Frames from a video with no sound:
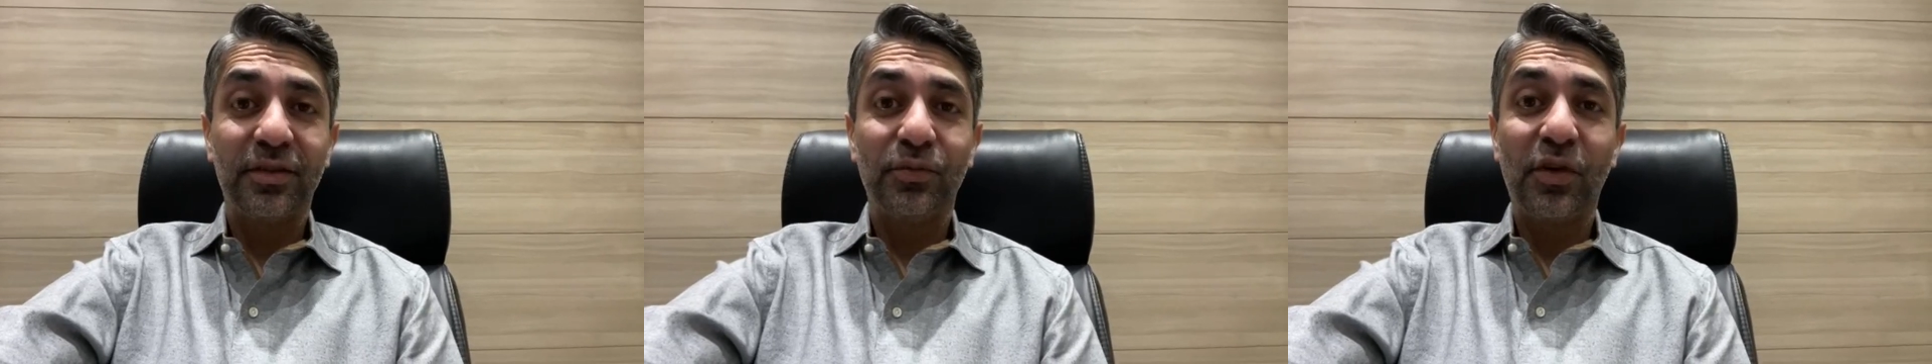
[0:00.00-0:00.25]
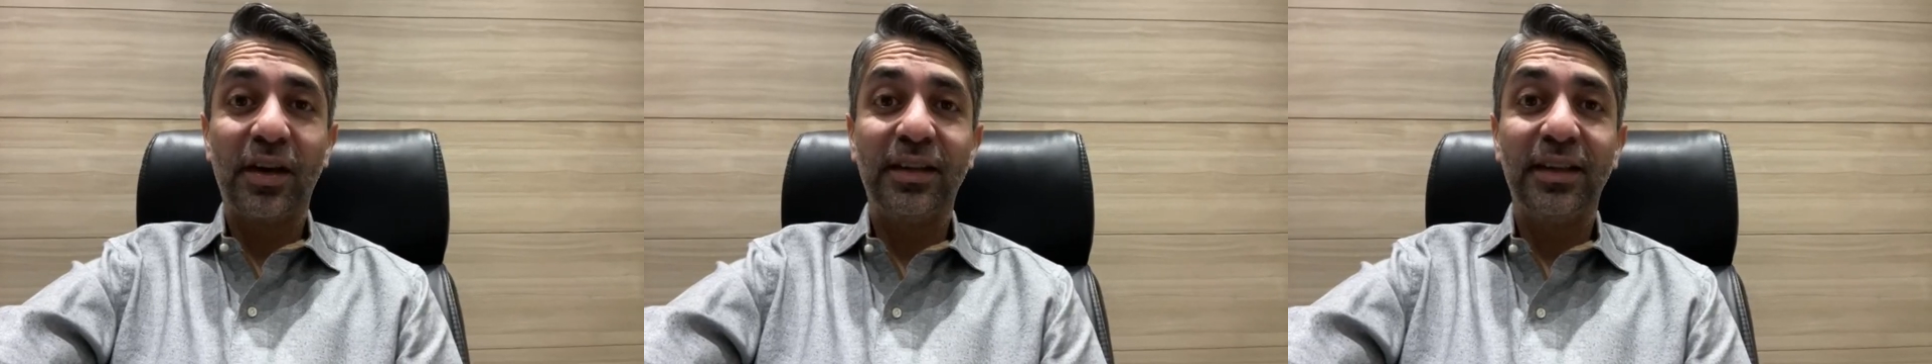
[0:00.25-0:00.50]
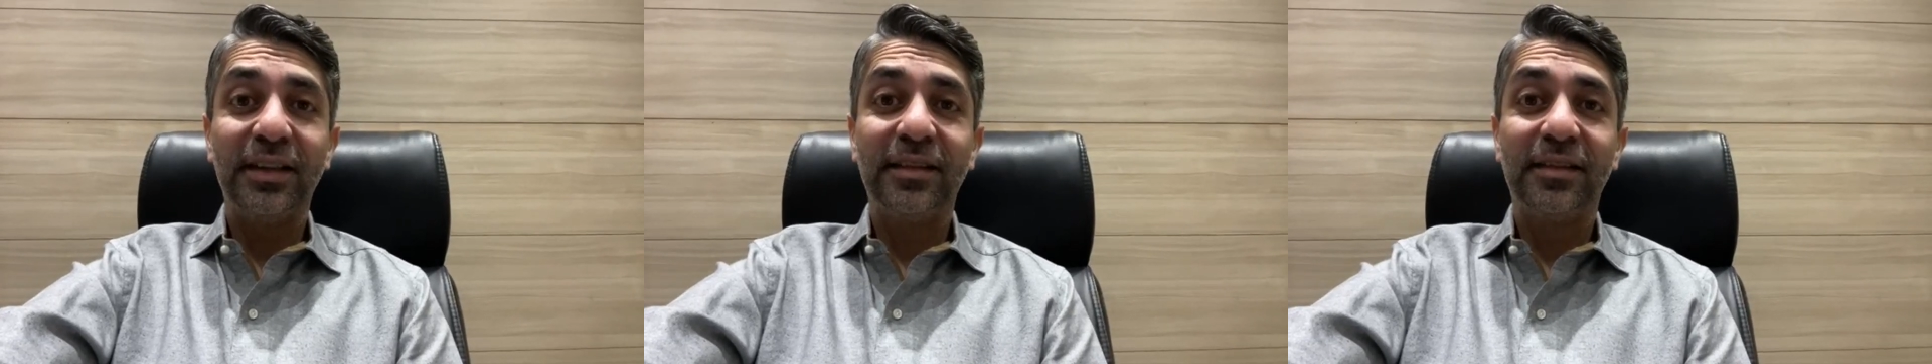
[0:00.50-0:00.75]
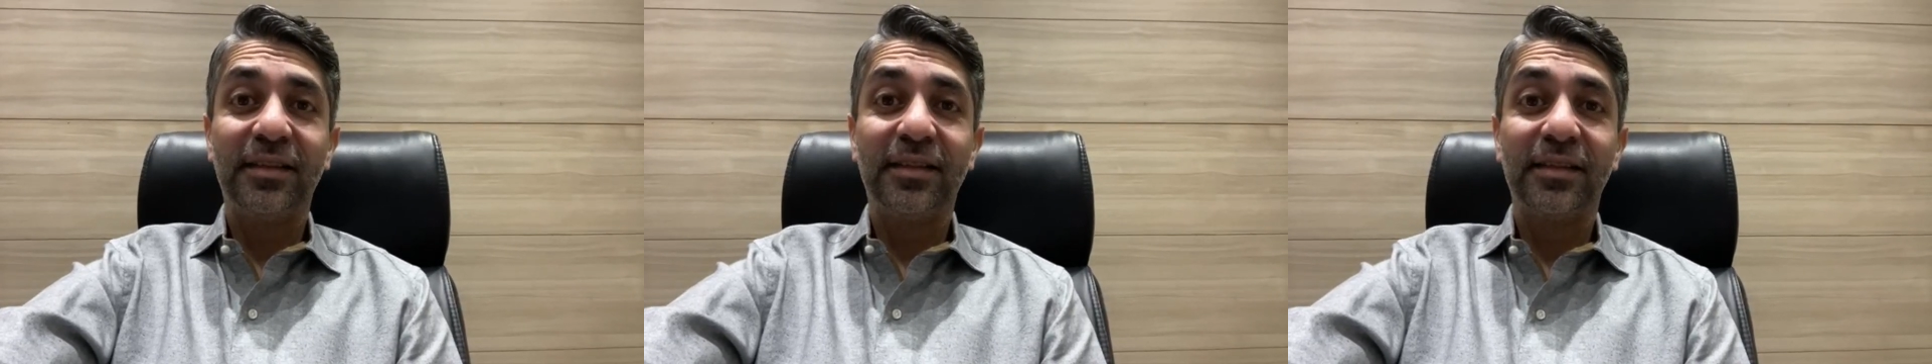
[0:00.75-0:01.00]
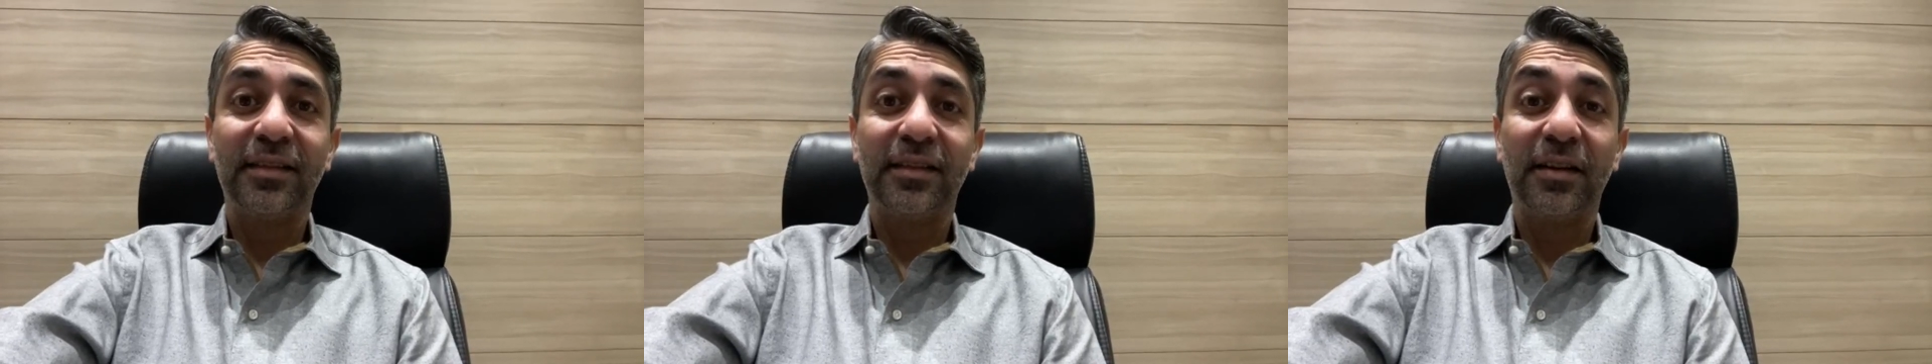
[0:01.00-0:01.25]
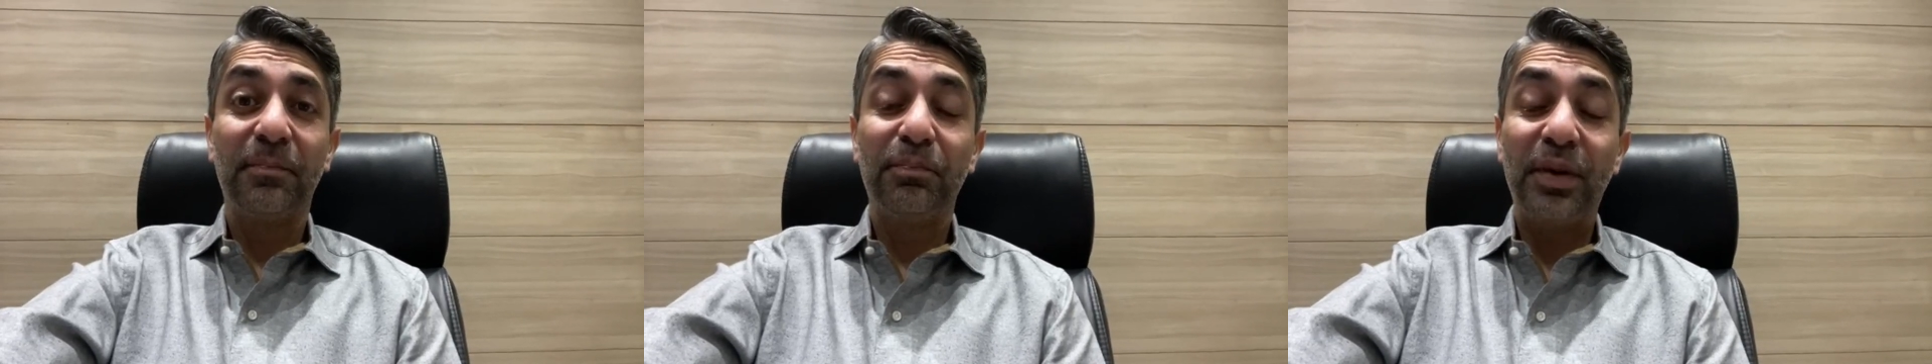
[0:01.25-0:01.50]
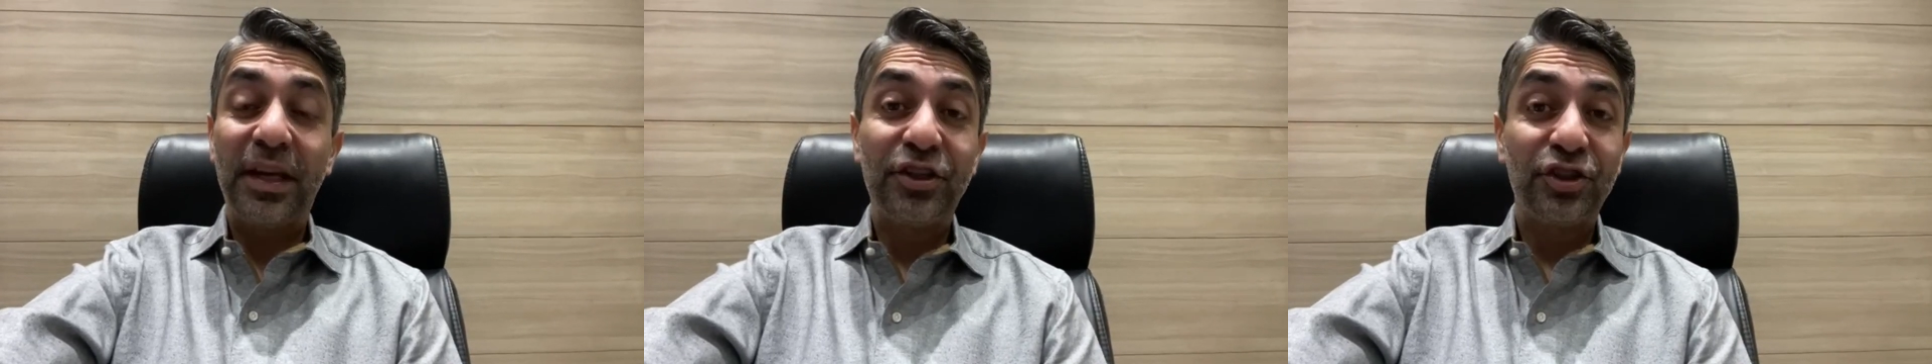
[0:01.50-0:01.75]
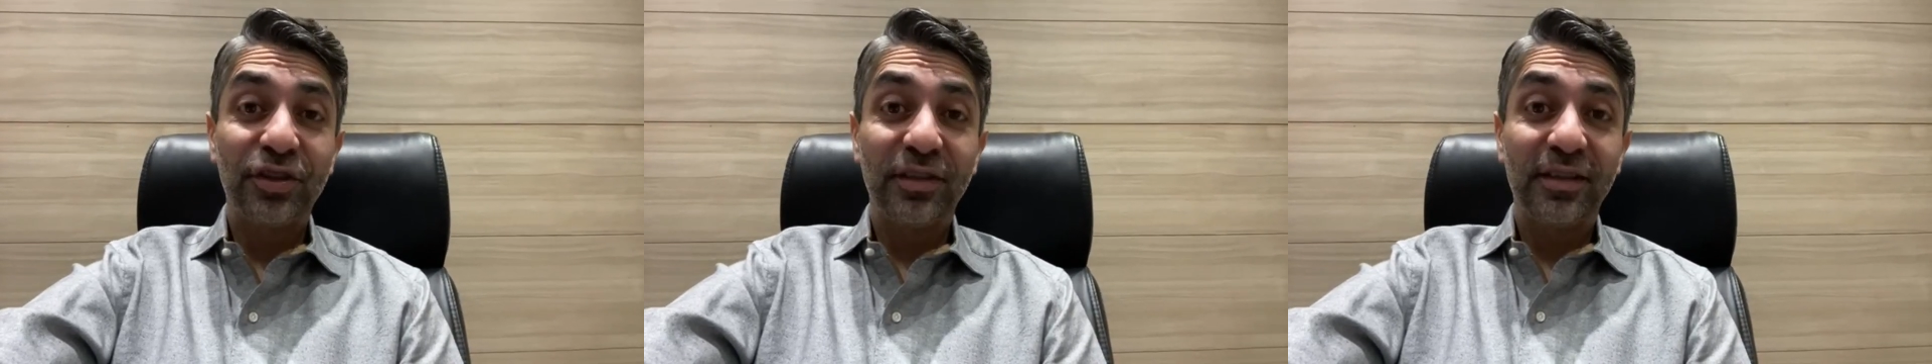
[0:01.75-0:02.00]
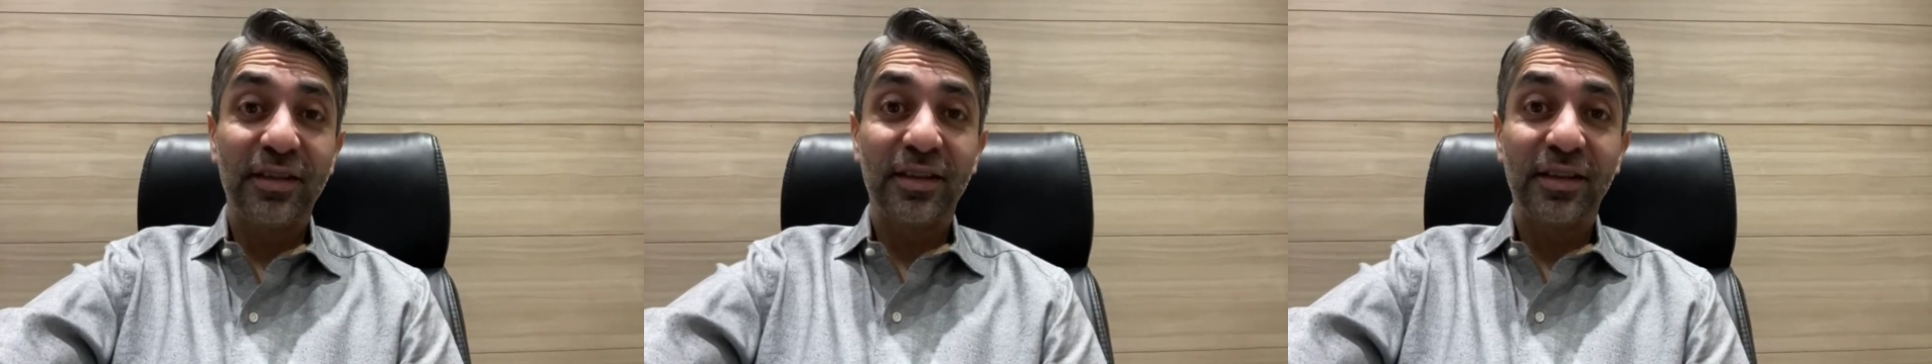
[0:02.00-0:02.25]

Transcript: and one needs a patient